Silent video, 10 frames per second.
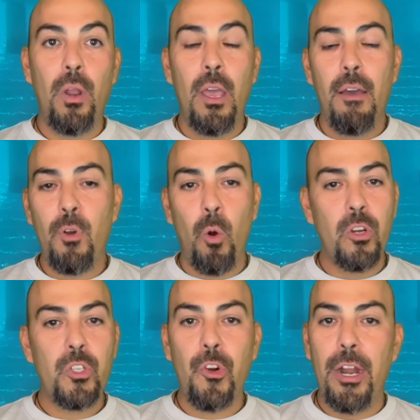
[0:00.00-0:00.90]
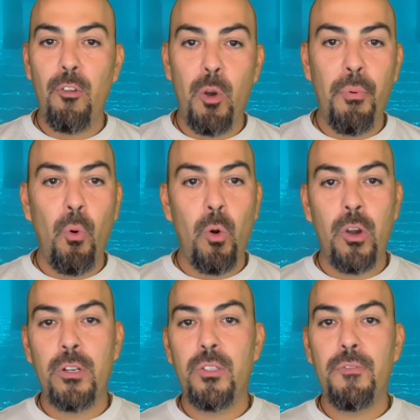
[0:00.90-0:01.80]
Of course, credit
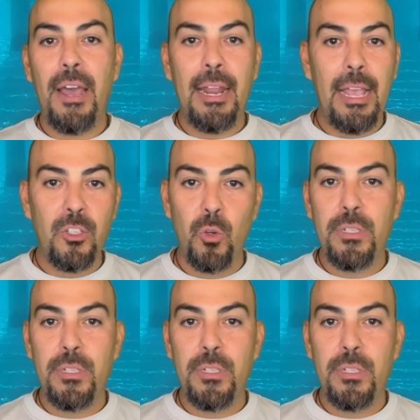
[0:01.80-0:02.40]
reports, financial,